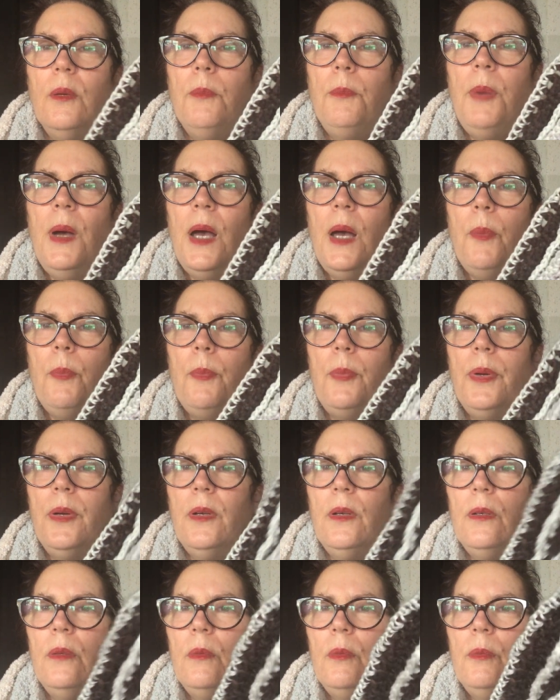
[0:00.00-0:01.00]
pop,
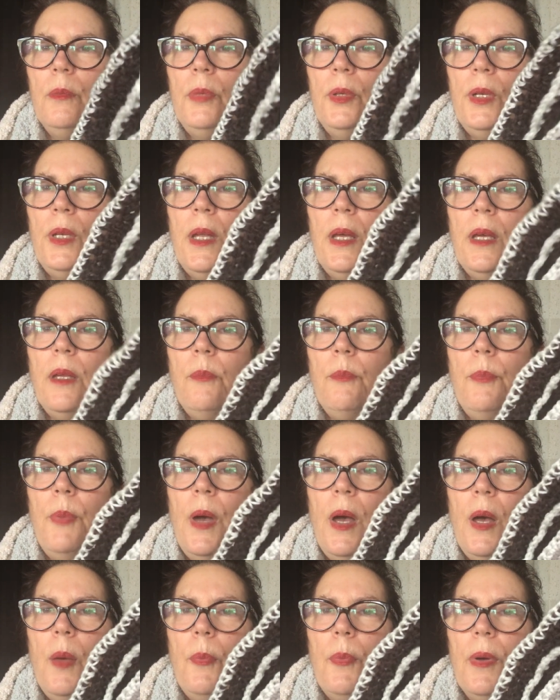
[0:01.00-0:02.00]
Bernat
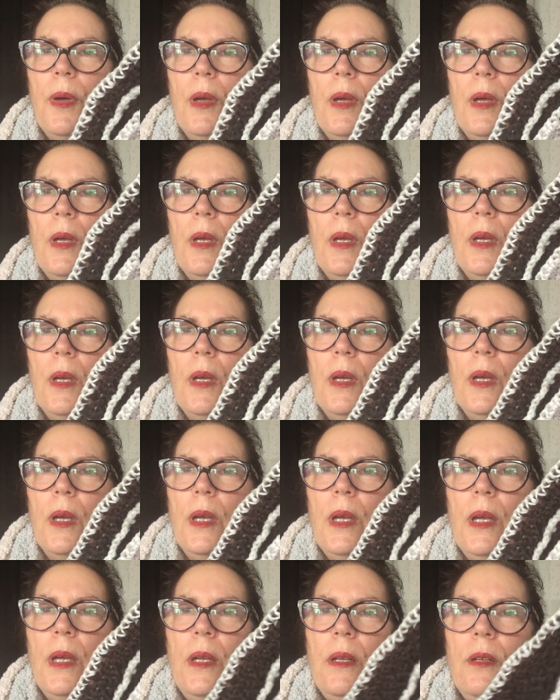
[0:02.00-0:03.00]
pop,
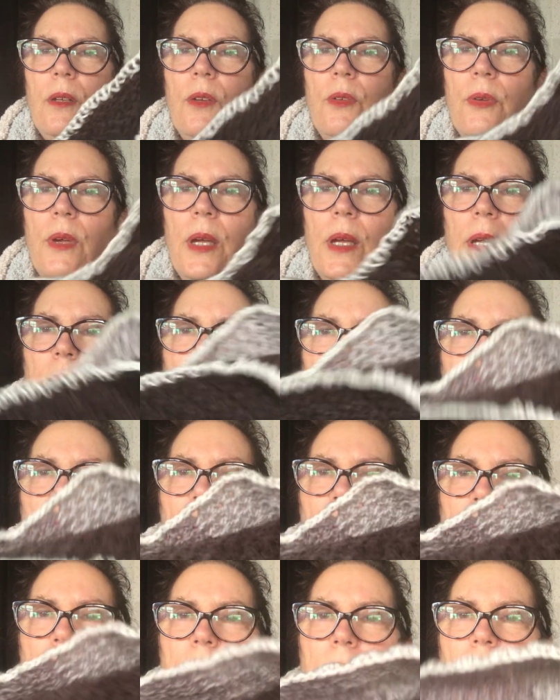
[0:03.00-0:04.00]
in gray,
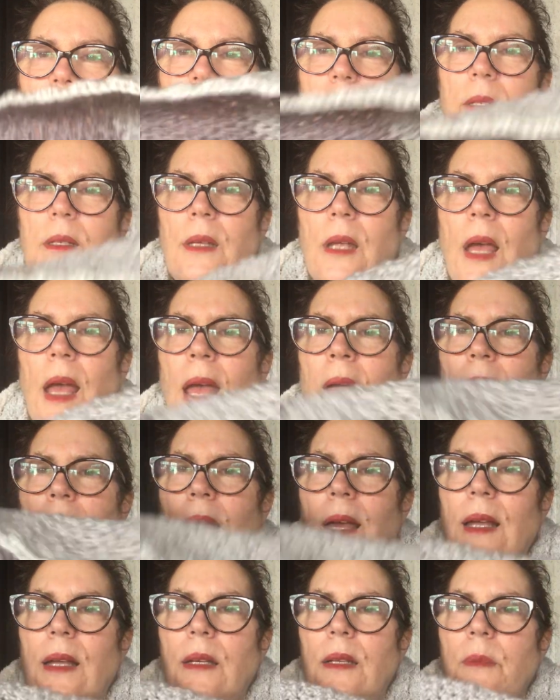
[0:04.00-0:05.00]
and I said,
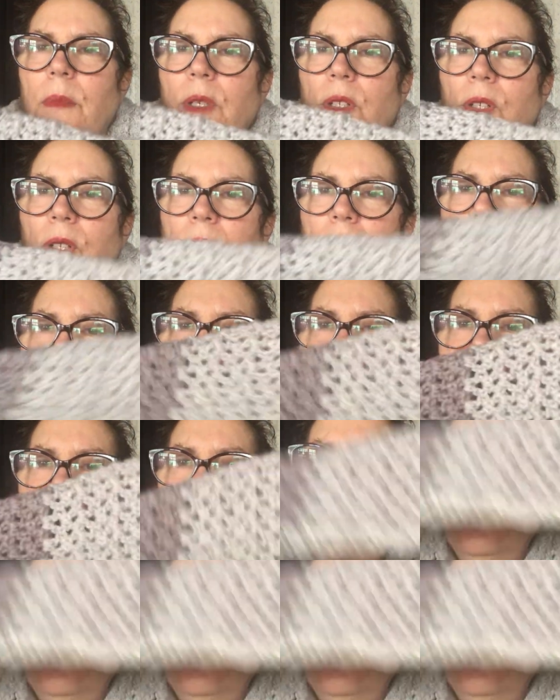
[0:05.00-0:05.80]
let me just make a